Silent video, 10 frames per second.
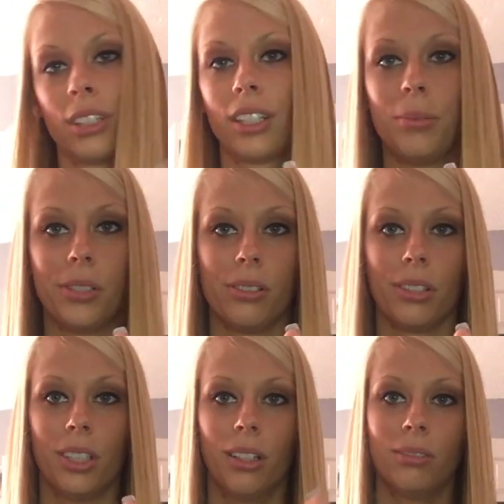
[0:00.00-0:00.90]
keeps you,
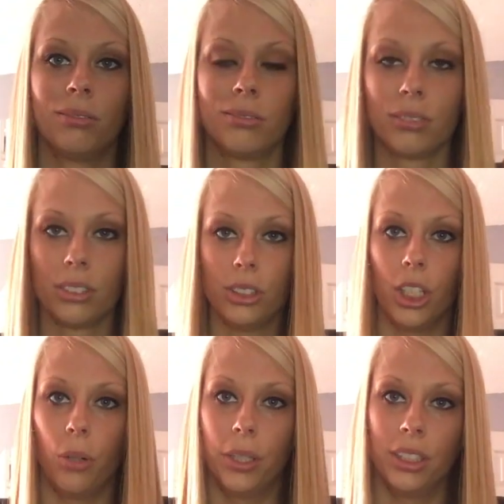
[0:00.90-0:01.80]
you know,
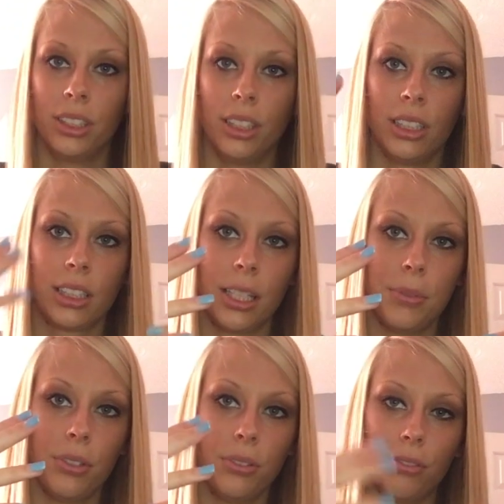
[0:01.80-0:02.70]
going,
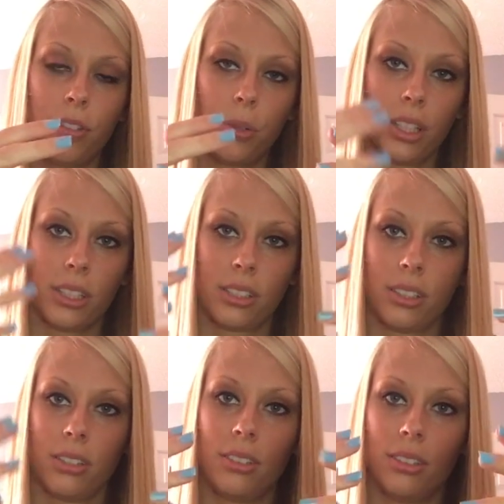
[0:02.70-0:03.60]
keeps you
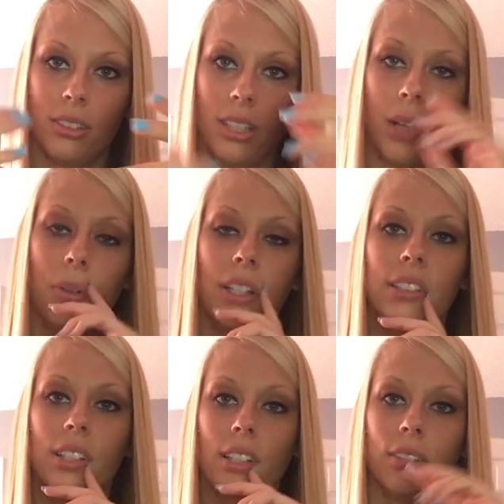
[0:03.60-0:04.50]
focused, not
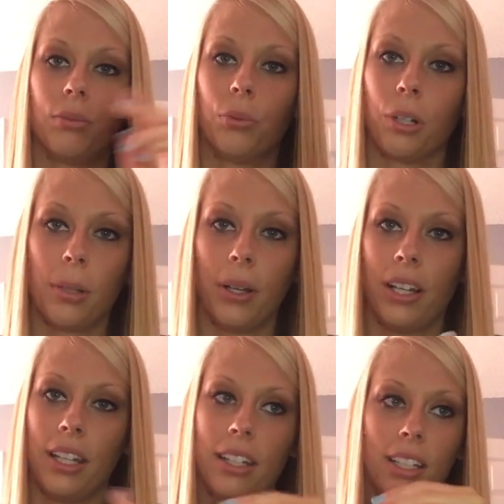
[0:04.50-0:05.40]
wanting to worry about
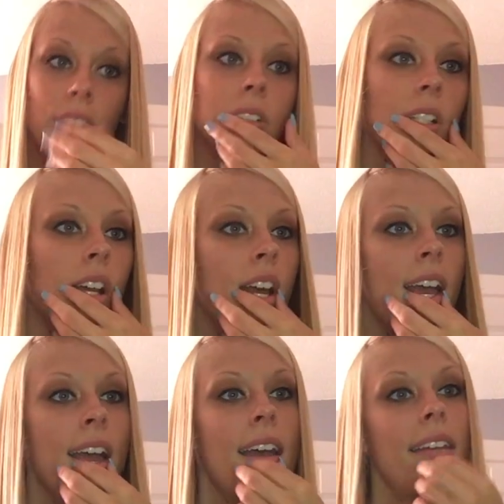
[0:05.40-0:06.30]
anything else.
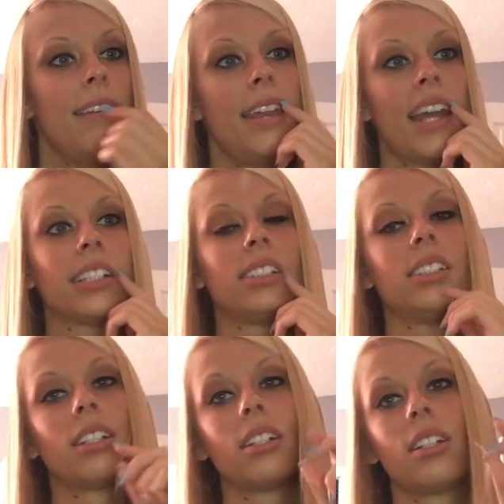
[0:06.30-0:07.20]
Next,